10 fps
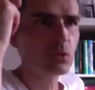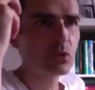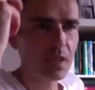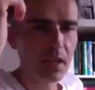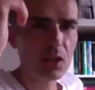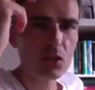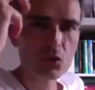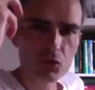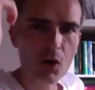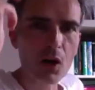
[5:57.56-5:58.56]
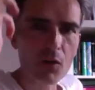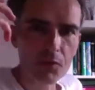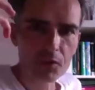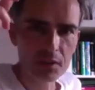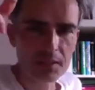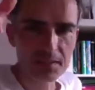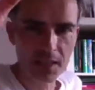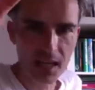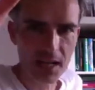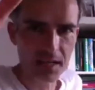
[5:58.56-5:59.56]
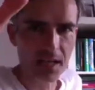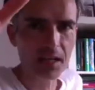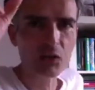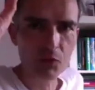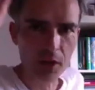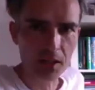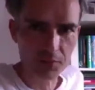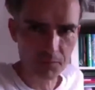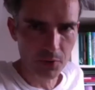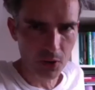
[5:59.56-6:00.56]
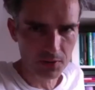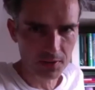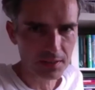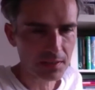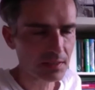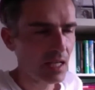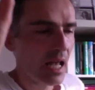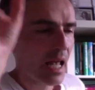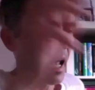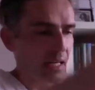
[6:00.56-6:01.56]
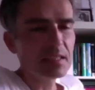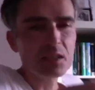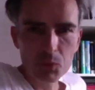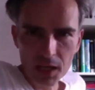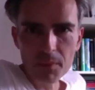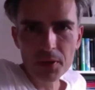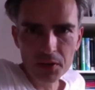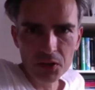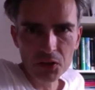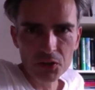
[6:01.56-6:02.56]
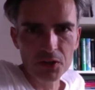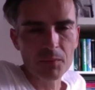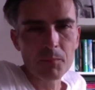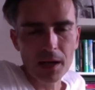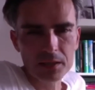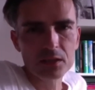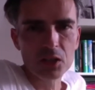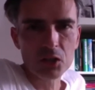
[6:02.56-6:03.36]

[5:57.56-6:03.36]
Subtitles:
take control over the design and creative process. And this is what happened here. But the